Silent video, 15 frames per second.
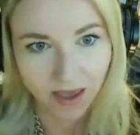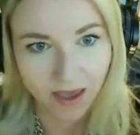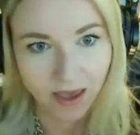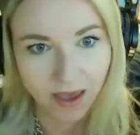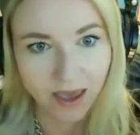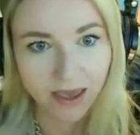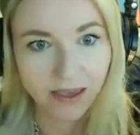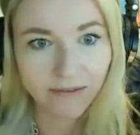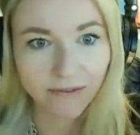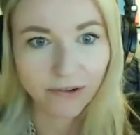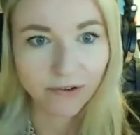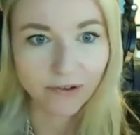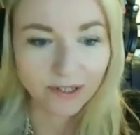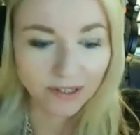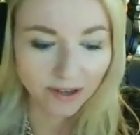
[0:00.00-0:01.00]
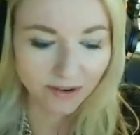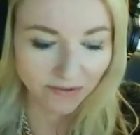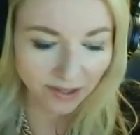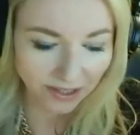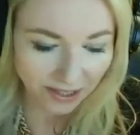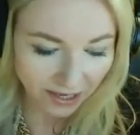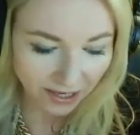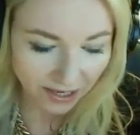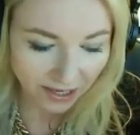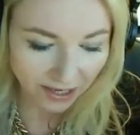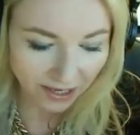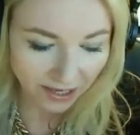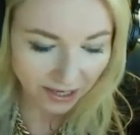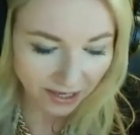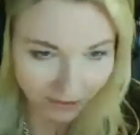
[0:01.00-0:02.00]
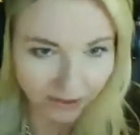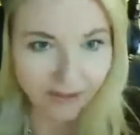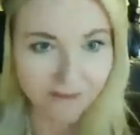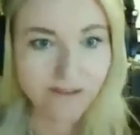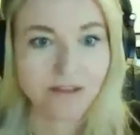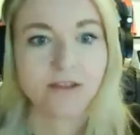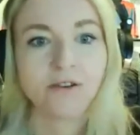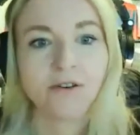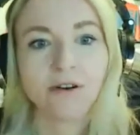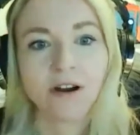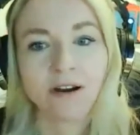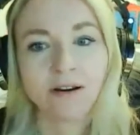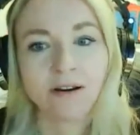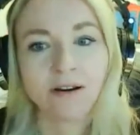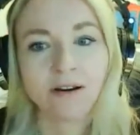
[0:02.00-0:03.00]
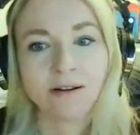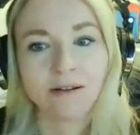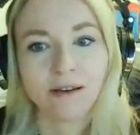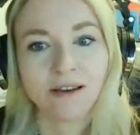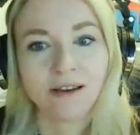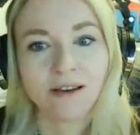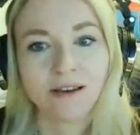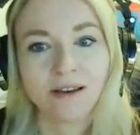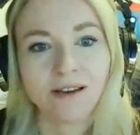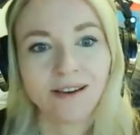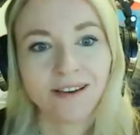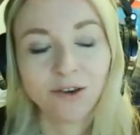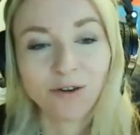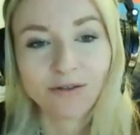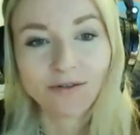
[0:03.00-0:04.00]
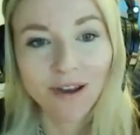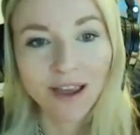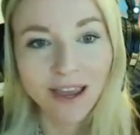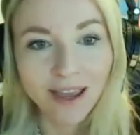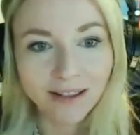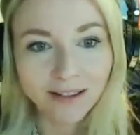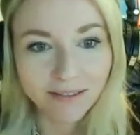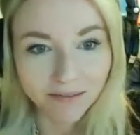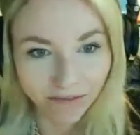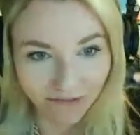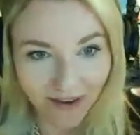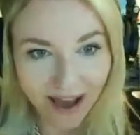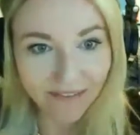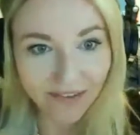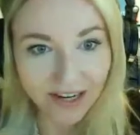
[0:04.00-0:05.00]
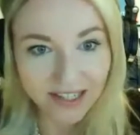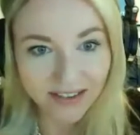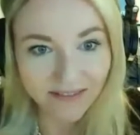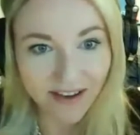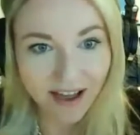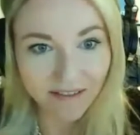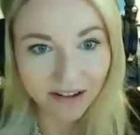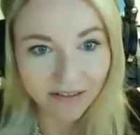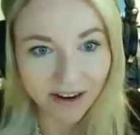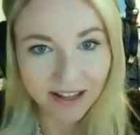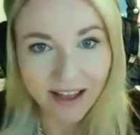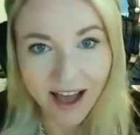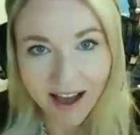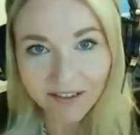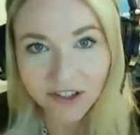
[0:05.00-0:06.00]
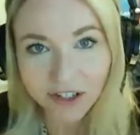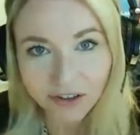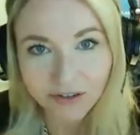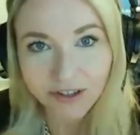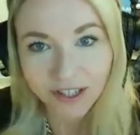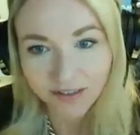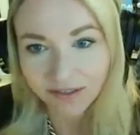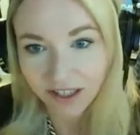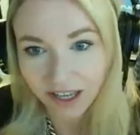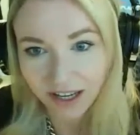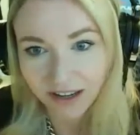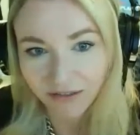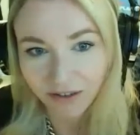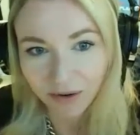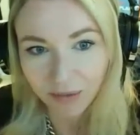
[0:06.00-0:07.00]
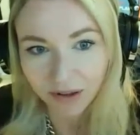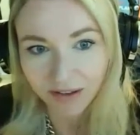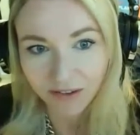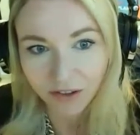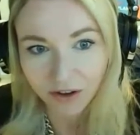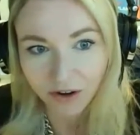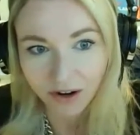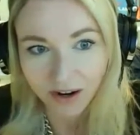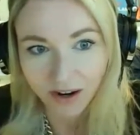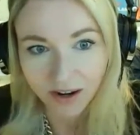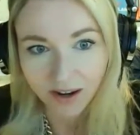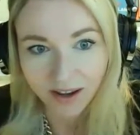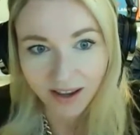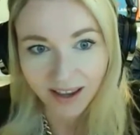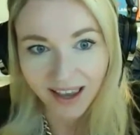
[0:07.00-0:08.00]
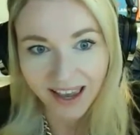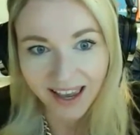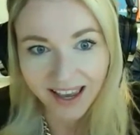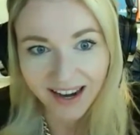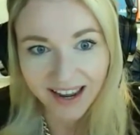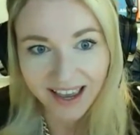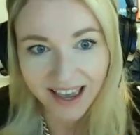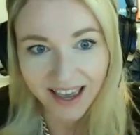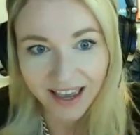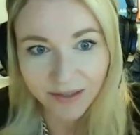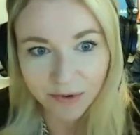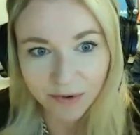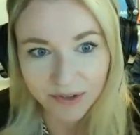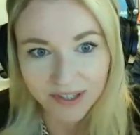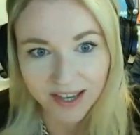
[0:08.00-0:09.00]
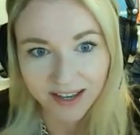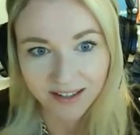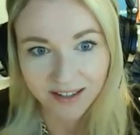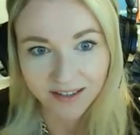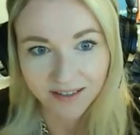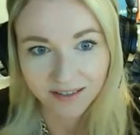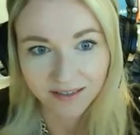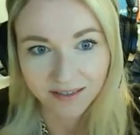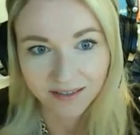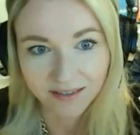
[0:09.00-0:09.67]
Oh. If you receive the kidney from a living donor, your rate, five year survival rate after you receive a kidney from a living donor, 88%.